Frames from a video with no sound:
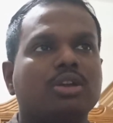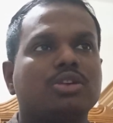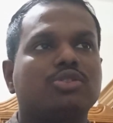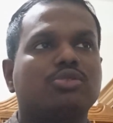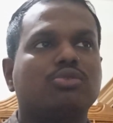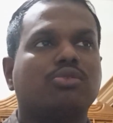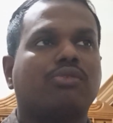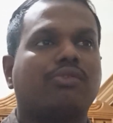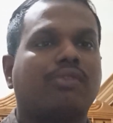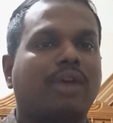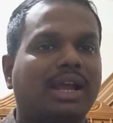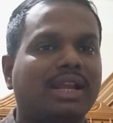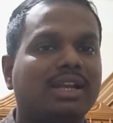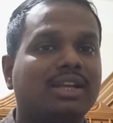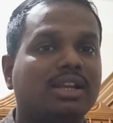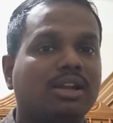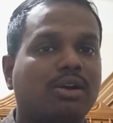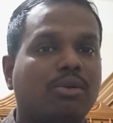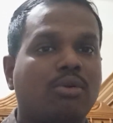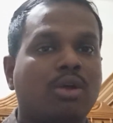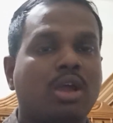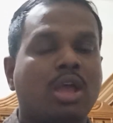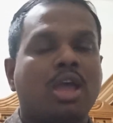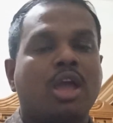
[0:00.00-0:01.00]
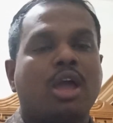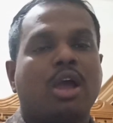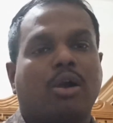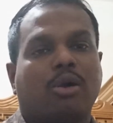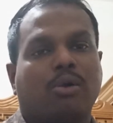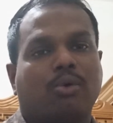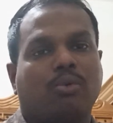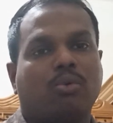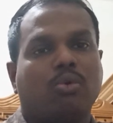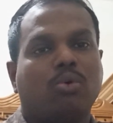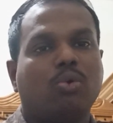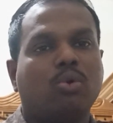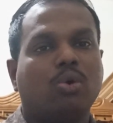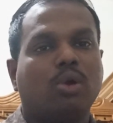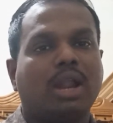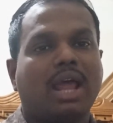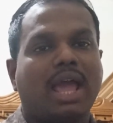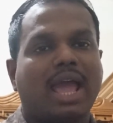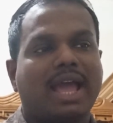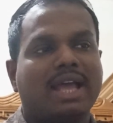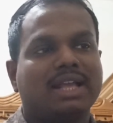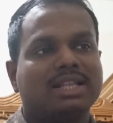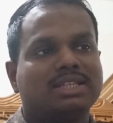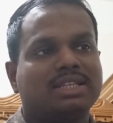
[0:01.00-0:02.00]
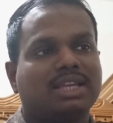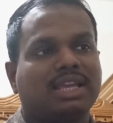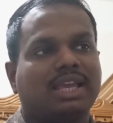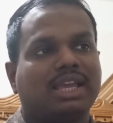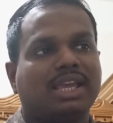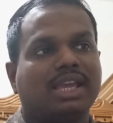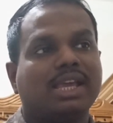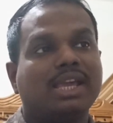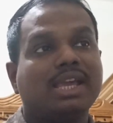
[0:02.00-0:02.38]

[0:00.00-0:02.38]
So right now, Google has a